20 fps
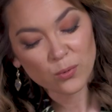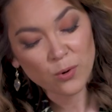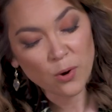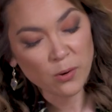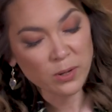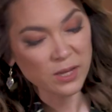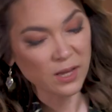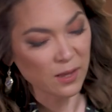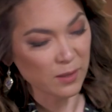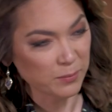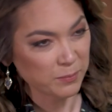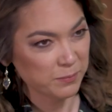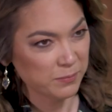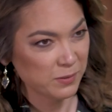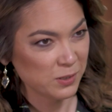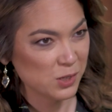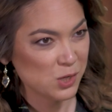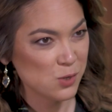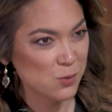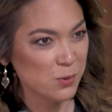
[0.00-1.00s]
Growing up,
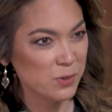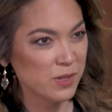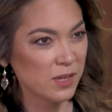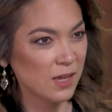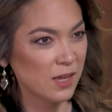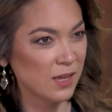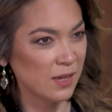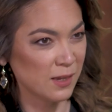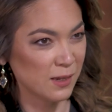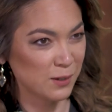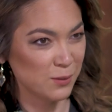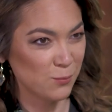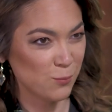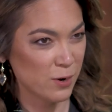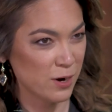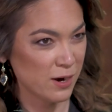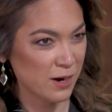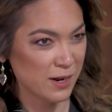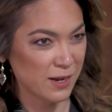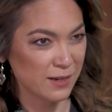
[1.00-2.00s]
you were the kid
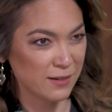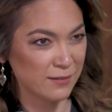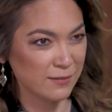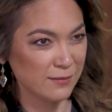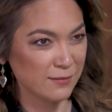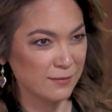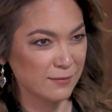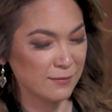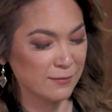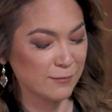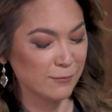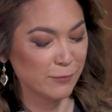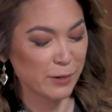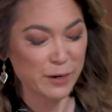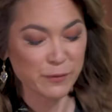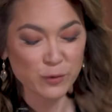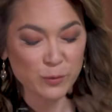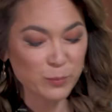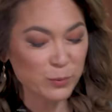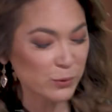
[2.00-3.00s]
wearing
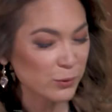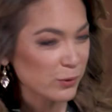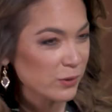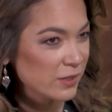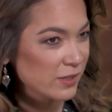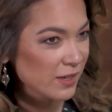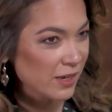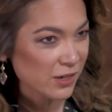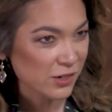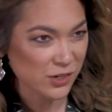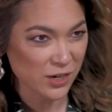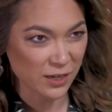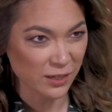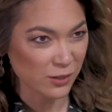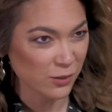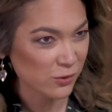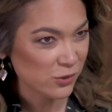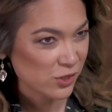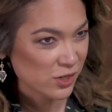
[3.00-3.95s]
raver boots and JNCO